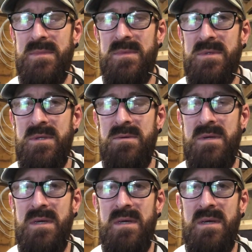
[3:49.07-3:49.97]
Do
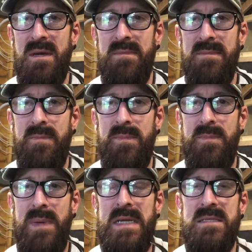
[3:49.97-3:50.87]
the
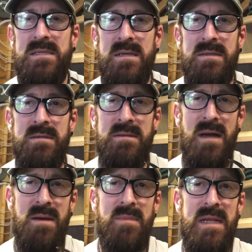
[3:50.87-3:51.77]
Peterson
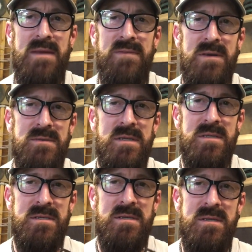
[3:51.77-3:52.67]
9mm
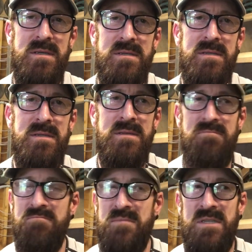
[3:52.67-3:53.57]
filters
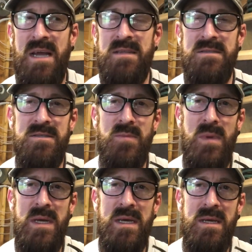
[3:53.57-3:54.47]
tend to
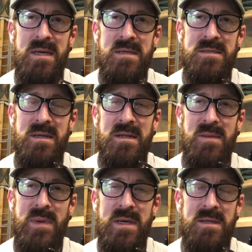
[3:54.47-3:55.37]
be slightly
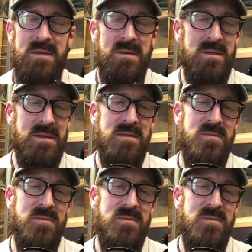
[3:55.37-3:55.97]
bigger than others?